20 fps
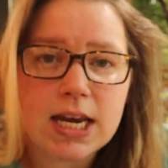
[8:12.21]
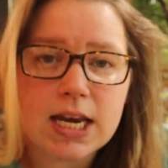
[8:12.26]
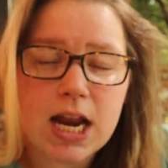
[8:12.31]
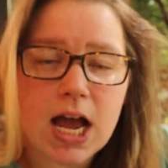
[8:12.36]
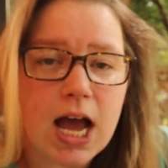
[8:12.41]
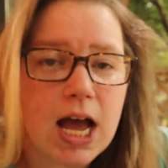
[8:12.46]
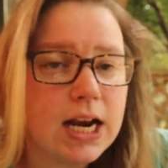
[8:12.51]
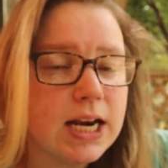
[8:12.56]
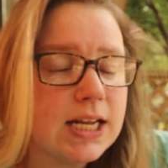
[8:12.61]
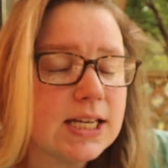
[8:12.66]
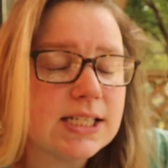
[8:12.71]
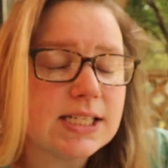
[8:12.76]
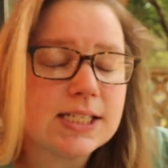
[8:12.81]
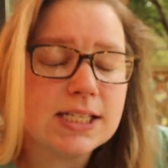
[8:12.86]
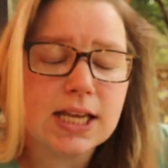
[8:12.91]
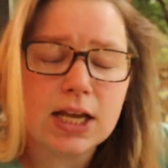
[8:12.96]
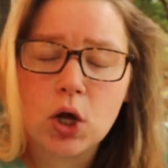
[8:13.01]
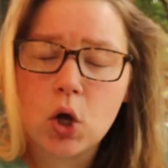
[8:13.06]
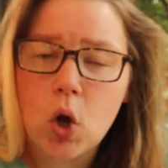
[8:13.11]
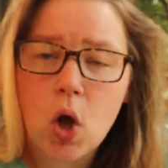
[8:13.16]
not a
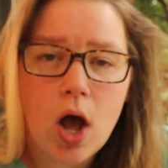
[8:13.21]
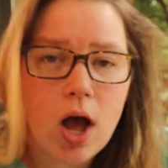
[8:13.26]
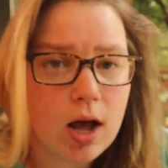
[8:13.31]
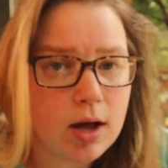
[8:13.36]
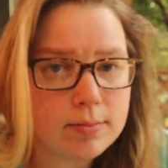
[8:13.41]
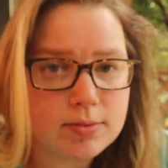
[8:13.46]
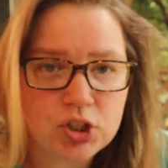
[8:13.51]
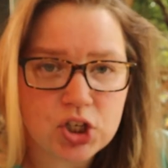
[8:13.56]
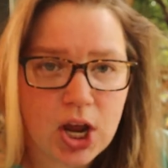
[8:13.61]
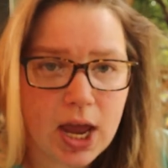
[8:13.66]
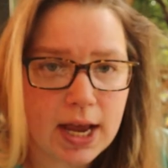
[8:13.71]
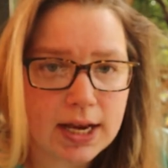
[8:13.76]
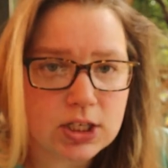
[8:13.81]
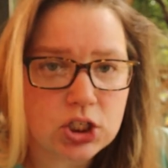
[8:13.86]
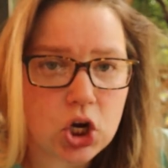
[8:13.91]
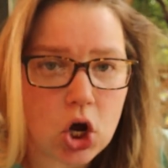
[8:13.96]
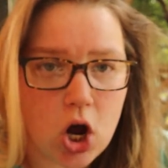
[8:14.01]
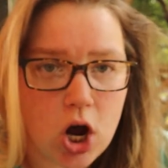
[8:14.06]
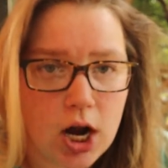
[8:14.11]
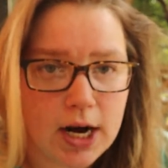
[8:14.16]
single
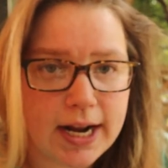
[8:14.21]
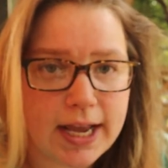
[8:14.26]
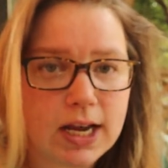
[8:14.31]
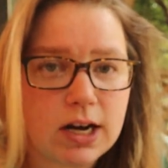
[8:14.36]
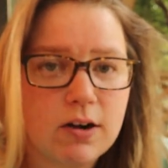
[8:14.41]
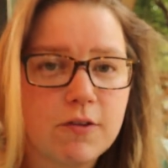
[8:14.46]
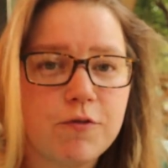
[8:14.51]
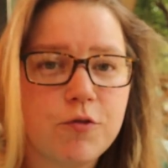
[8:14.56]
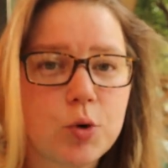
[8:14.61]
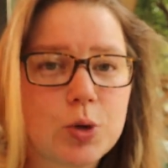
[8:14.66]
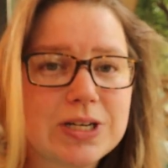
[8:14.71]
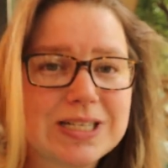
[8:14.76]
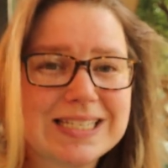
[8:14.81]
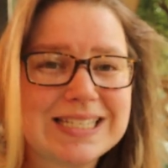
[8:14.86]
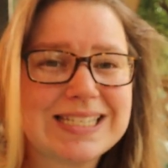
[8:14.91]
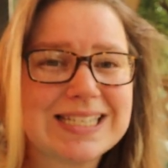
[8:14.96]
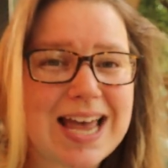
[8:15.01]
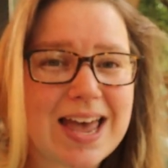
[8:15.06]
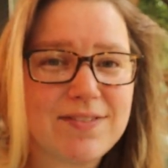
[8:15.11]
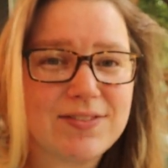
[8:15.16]
object on it for
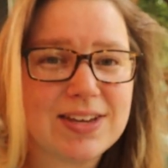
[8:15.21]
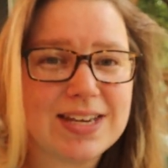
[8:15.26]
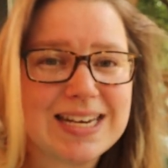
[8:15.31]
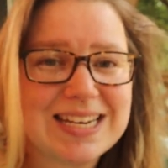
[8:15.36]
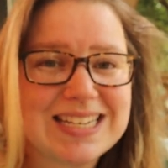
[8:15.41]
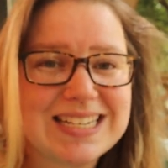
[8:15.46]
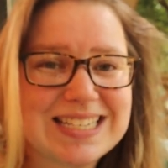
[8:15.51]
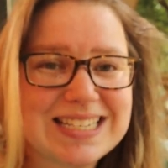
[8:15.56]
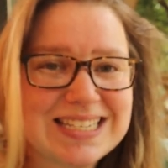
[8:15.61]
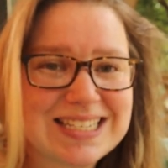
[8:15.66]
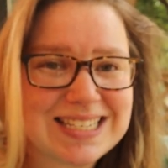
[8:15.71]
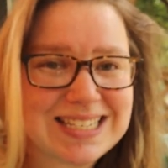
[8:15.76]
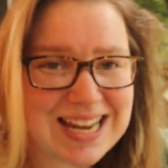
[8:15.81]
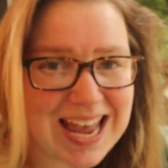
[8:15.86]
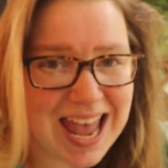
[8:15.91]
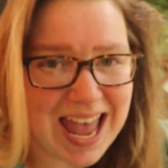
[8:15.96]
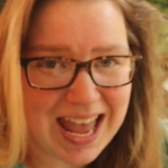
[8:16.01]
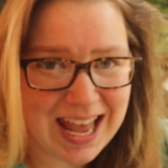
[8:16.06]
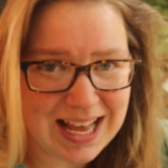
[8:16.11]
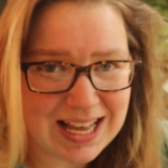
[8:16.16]
seven
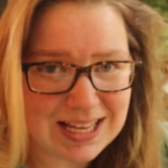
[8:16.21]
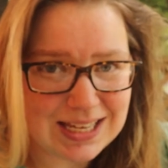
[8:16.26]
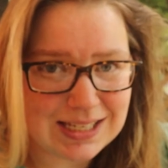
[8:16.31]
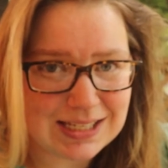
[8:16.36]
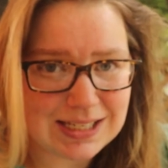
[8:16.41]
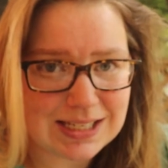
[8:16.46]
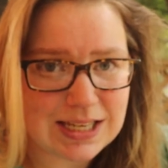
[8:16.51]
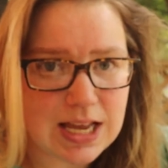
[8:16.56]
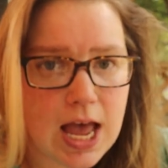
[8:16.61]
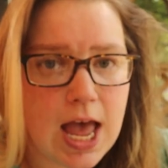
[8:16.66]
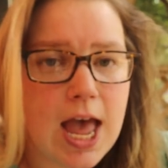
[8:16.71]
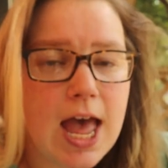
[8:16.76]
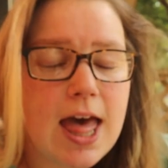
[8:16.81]
days.